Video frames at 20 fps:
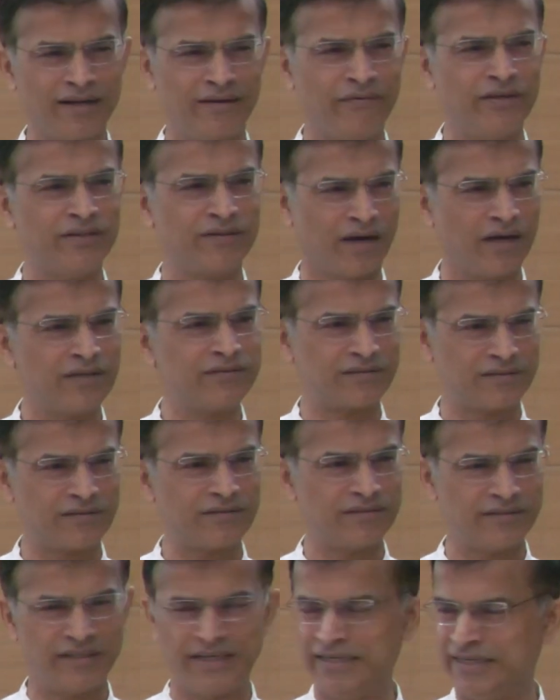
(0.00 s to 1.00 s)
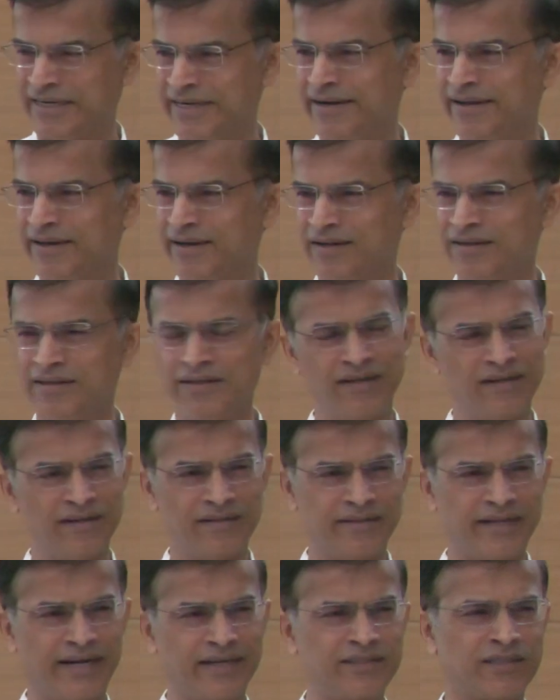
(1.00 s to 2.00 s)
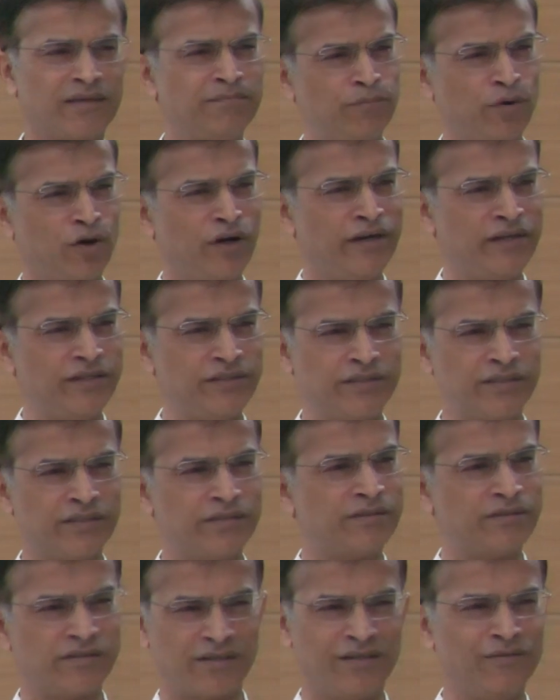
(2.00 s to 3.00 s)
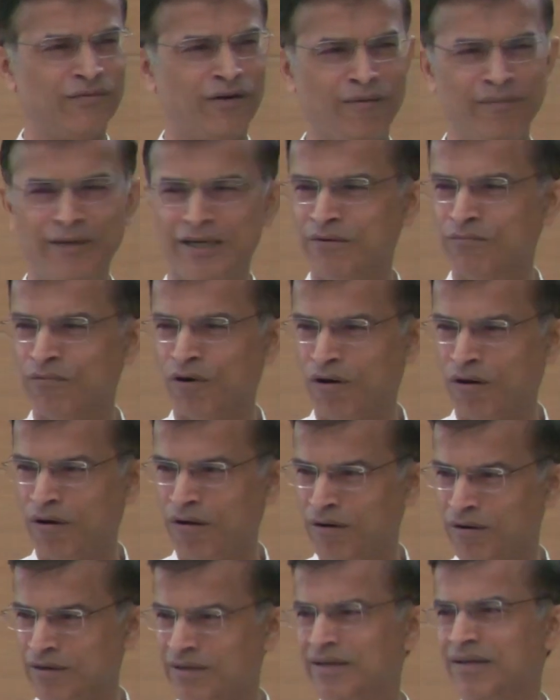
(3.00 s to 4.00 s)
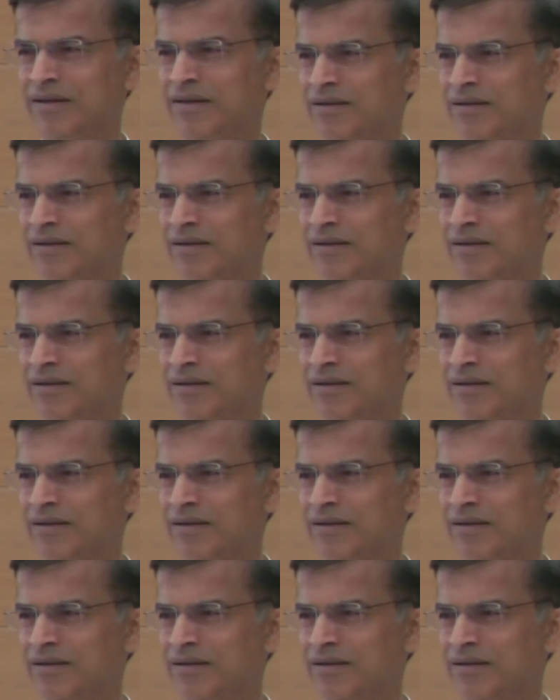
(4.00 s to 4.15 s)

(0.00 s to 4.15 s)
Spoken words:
with us in India, that some politician's son will be involved